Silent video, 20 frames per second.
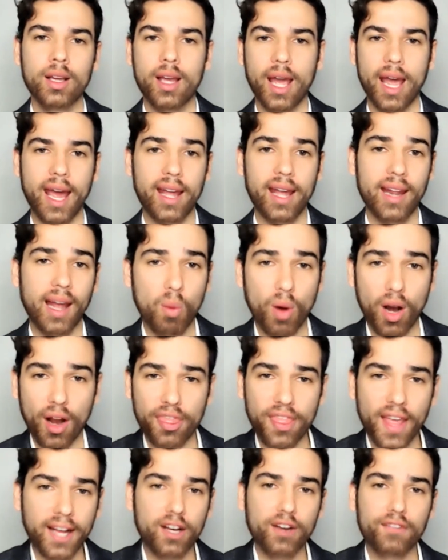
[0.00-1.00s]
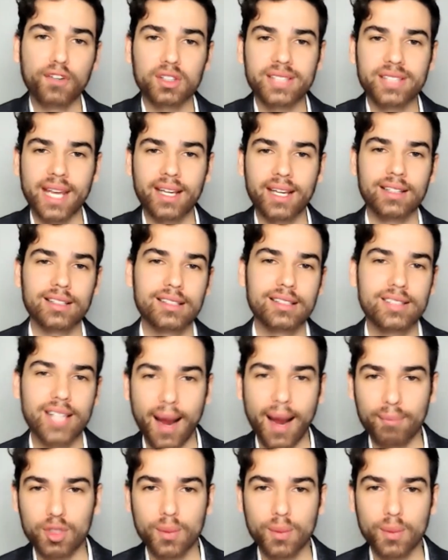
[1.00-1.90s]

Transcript: And I want to thank you for taking the time